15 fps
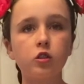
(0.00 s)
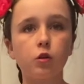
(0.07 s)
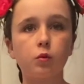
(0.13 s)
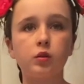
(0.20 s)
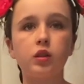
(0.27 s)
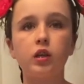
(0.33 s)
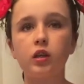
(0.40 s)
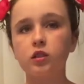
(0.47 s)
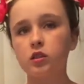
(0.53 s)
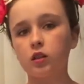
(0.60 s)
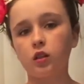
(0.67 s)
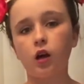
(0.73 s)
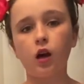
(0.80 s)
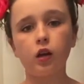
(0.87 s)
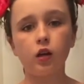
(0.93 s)
with the
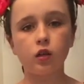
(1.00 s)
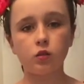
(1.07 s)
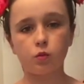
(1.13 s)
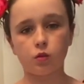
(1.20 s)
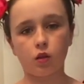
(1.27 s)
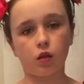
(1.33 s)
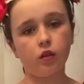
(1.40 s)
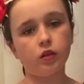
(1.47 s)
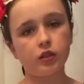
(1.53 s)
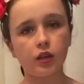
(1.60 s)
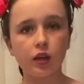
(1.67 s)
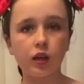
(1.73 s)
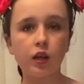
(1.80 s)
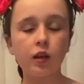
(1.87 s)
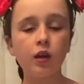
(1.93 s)
enchiladas with all the
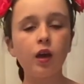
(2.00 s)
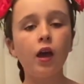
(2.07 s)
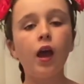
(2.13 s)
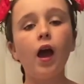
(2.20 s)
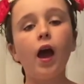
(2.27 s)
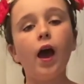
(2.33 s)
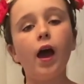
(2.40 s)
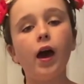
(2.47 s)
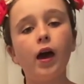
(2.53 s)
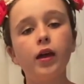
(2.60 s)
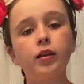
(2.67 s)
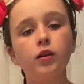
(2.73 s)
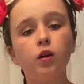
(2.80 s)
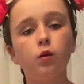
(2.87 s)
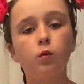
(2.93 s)
chicken,
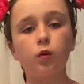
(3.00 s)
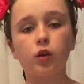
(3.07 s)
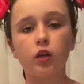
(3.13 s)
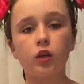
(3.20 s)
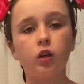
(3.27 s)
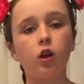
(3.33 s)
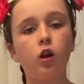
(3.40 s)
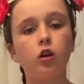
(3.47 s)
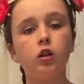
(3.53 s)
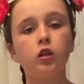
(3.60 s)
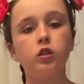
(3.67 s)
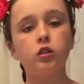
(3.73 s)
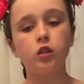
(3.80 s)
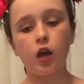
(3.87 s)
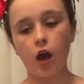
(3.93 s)
and we're going to
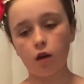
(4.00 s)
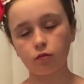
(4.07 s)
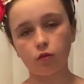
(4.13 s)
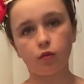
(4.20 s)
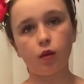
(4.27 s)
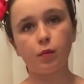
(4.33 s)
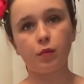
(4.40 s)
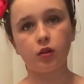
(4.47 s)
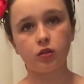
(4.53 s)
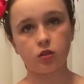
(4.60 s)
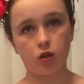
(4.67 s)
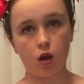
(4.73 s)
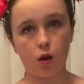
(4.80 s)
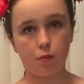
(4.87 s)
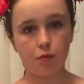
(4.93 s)
garnish half of them on top.